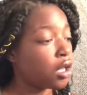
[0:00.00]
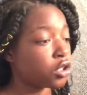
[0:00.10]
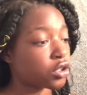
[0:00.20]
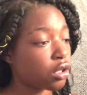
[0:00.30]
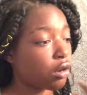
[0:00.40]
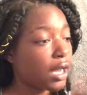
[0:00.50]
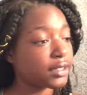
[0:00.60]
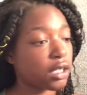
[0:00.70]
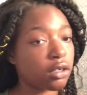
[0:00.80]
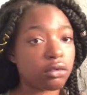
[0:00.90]
So I
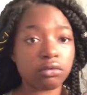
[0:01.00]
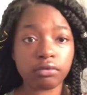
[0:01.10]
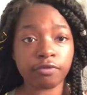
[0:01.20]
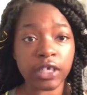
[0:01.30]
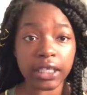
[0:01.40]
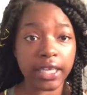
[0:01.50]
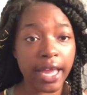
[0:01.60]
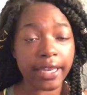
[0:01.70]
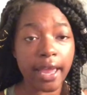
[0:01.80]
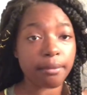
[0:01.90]
tell fucking
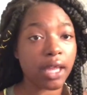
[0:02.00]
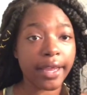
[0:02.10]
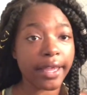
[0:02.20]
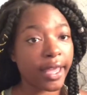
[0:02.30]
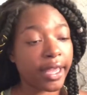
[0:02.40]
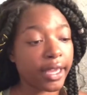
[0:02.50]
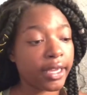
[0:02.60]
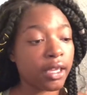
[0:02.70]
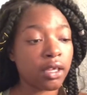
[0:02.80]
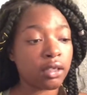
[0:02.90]
Nat, I'm like,
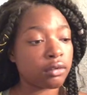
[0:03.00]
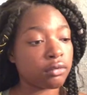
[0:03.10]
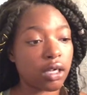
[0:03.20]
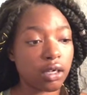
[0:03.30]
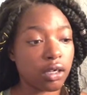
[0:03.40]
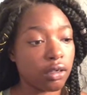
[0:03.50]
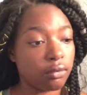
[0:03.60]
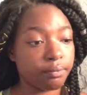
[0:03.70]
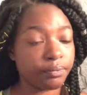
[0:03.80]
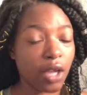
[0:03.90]
hey, I
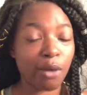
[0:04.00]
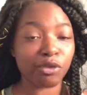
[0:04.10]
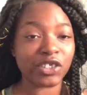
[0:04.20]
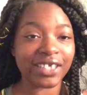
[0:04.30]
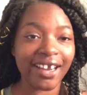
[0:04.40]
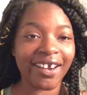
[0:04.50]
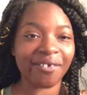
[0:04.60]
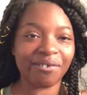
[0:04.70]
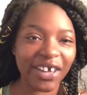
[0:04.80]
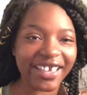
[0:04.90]
almost said her
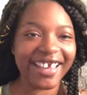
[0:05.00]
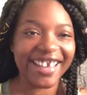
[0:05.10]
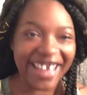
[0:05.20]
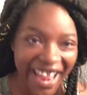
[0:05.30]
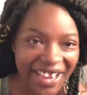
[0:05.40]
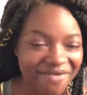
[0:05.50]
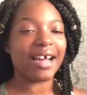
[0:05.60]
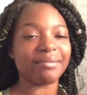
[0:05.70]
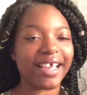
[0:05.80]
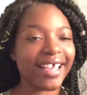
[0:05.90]
fucking name.
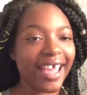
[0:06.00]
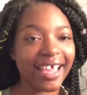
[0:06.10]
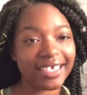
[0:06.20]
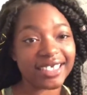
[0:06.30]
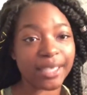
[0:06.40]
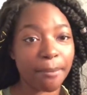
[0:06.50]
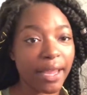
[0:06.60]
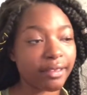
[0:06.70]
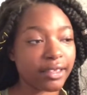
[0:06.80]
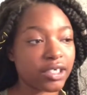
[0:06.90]
I'm like, hey,
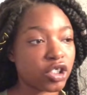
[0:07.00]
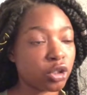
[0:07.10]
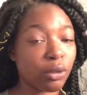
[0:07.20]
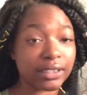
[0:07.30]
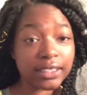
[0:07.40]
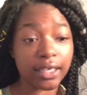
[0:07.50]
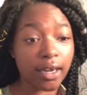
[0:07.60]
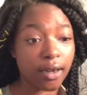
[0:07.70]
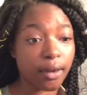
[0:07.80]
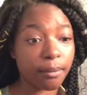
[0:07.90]
Samantha, she wants to
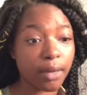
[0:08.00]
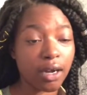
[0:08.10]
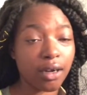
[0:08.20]
come.